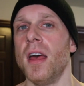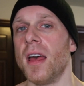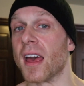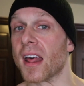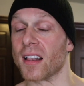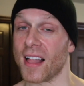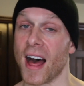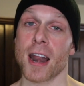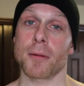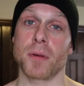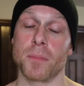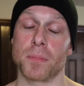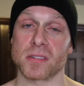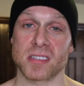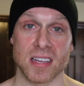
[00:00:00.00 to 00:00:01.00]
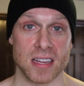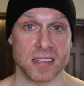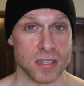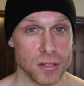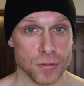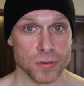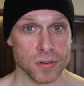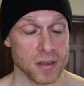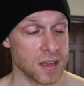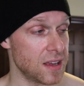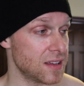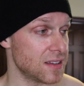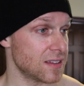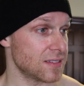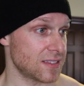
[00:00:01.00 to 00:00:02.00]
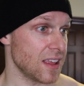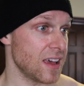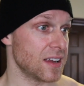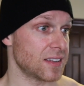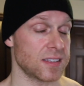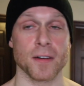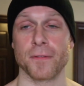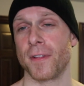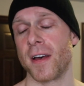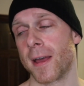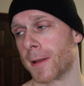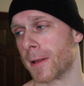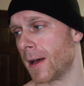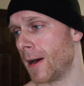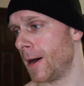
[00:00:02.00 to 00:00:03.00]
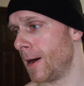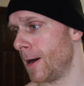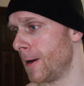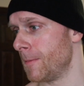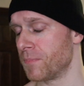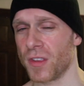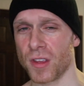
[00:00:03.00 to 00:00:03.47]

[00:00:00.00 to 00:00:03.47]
And a lot of people say too, is like stuff like, uh,